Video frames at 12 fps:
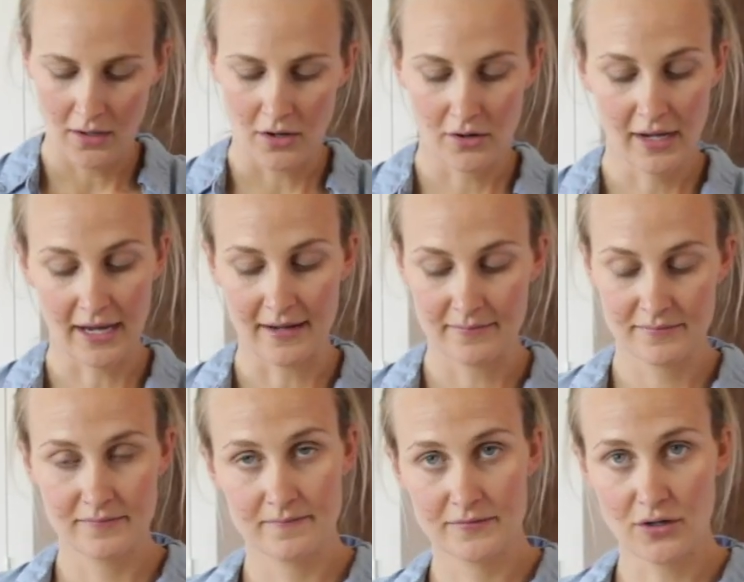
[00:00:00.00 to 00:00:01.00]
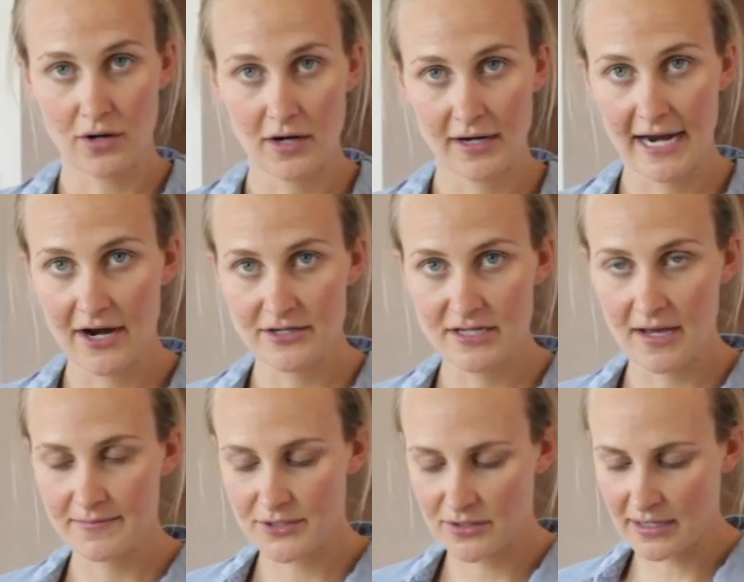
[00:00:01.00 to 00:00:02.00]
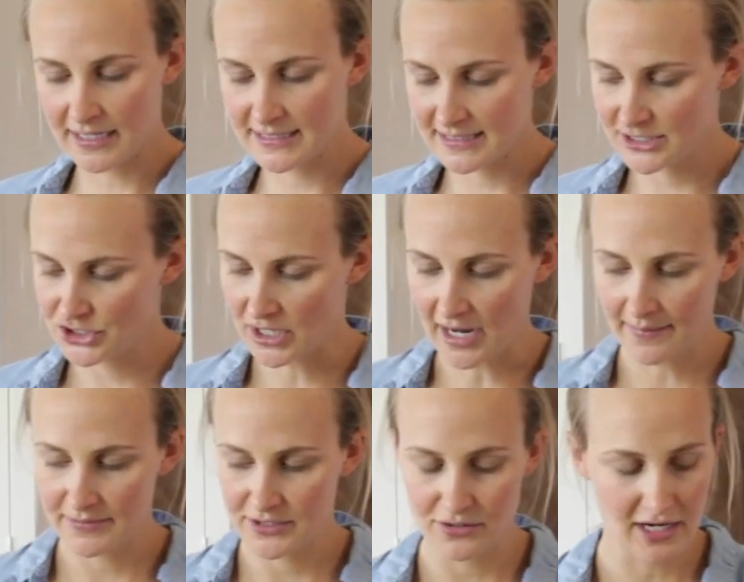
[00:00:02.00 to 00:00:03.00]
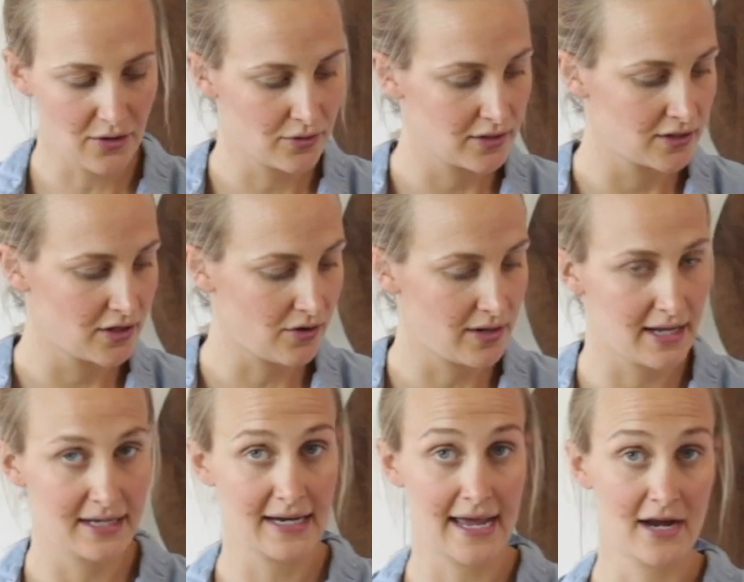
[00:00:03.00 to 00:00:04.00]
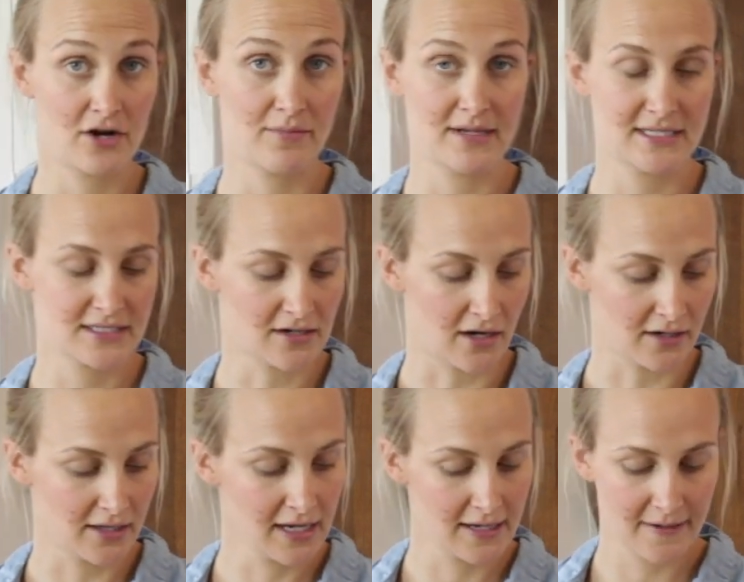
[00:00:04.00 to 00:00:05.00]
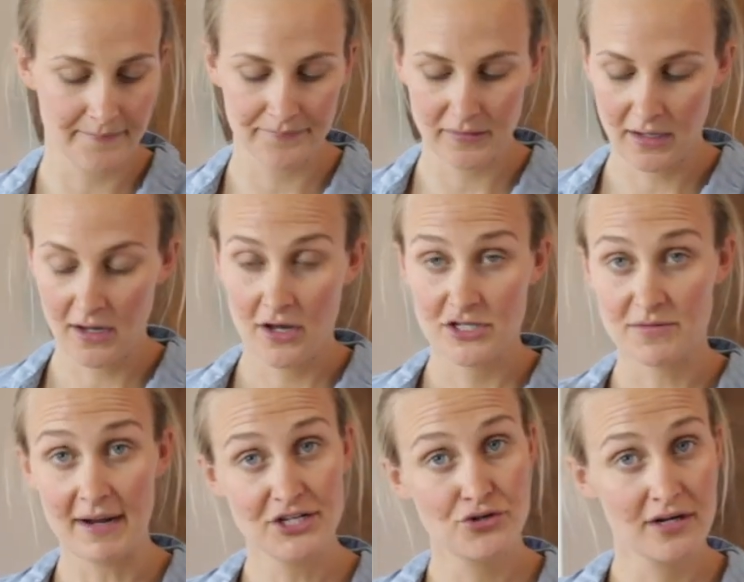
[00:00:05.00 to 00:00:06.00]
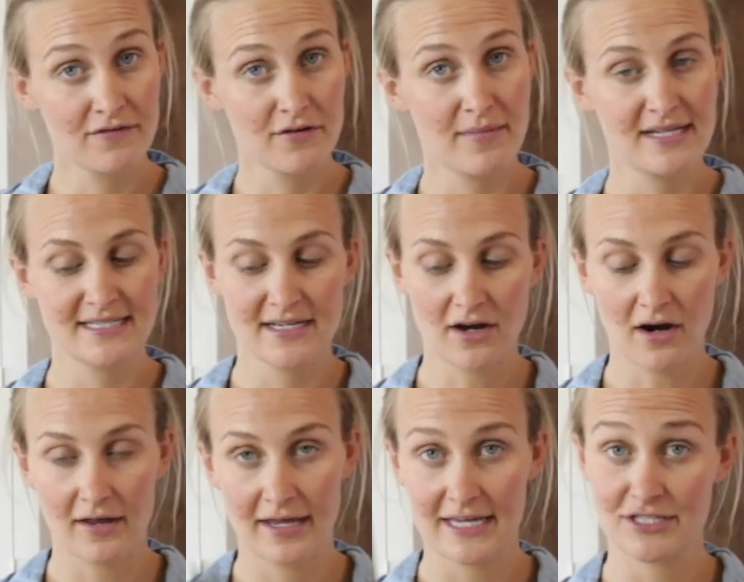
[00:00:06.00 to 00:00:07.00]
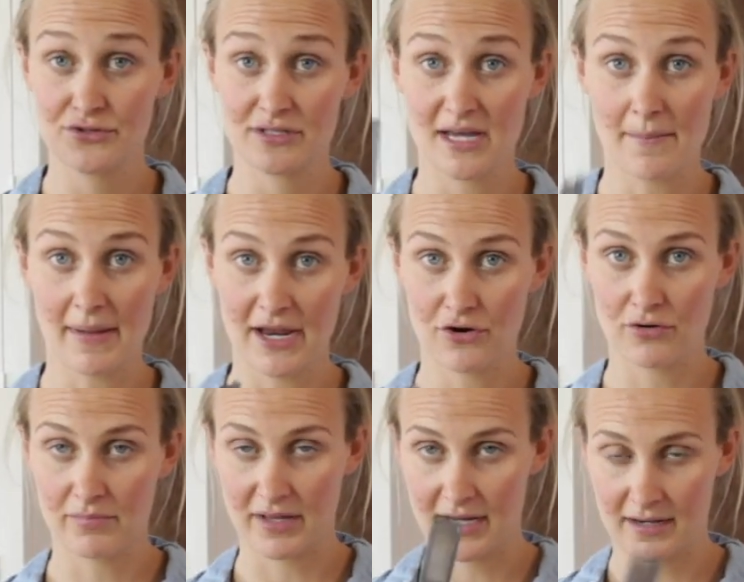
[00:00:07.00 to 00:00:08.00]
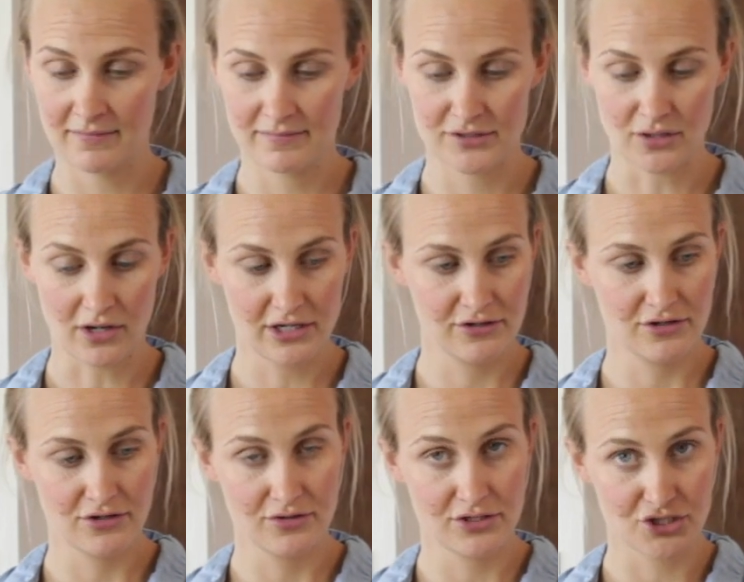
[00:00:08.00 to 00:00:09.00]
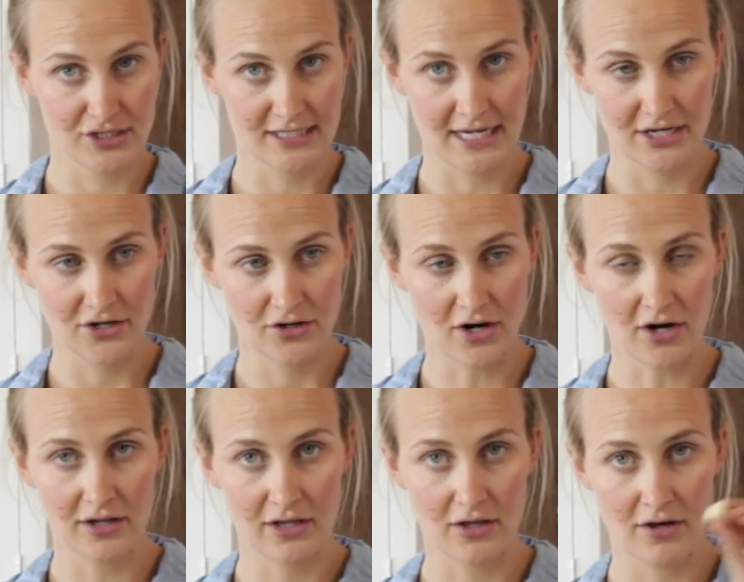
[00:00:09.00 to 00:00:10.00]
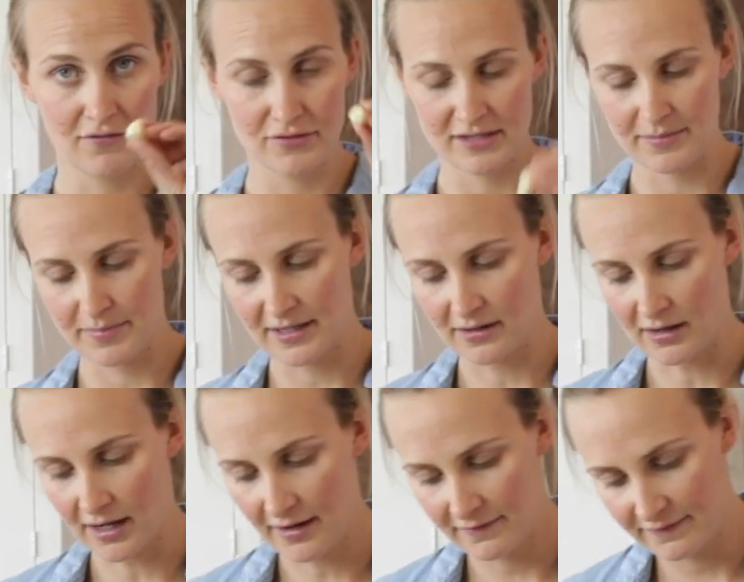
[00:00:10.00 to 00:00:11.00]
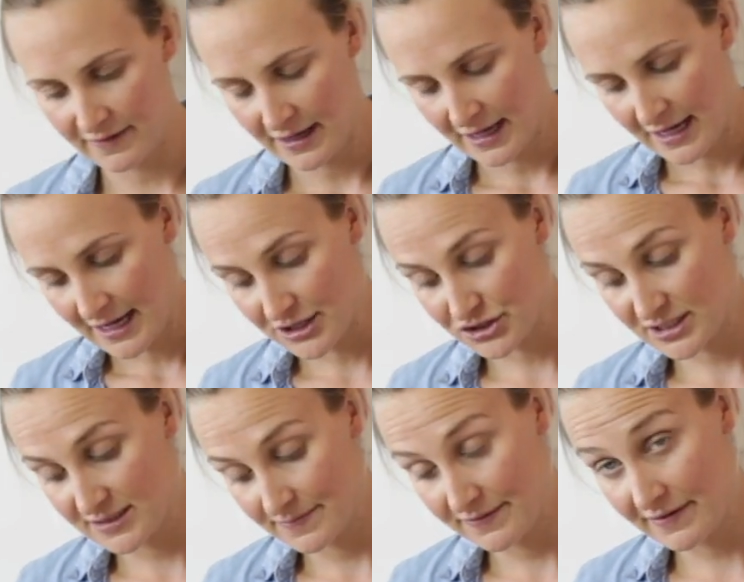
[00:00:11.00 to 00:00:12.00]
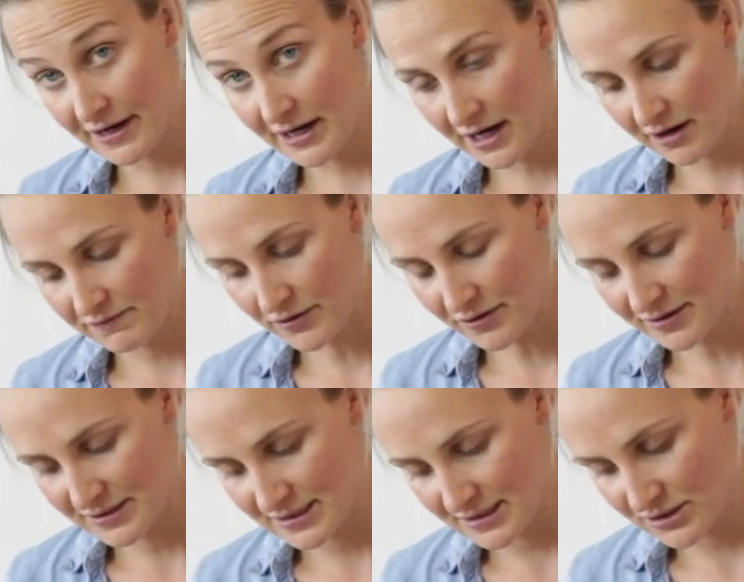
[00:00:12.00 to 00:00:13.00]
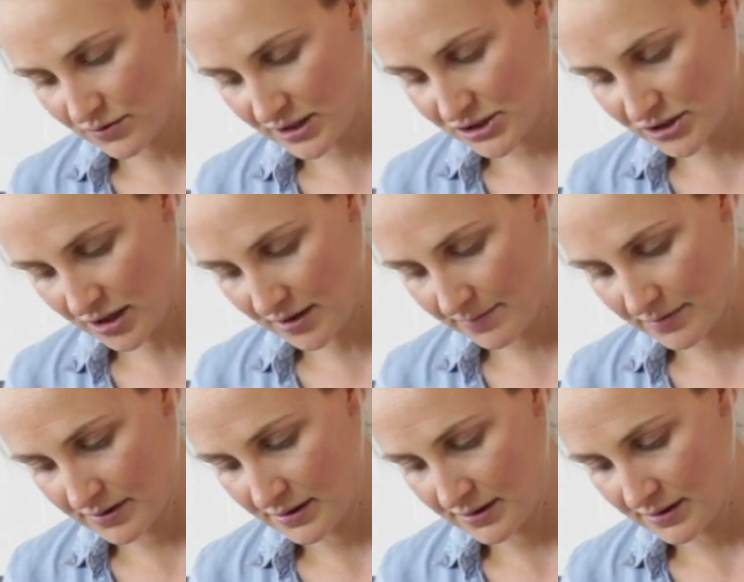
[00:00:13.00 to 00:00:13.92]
Okay, so our carrot tops are nicely chopped. So now we're going to go ahead and add our minced garlic. My trick for mincing garlic is using a microplane. So all you do is just take your garlic clove with the peel off and just be very careful because it is quite sharp,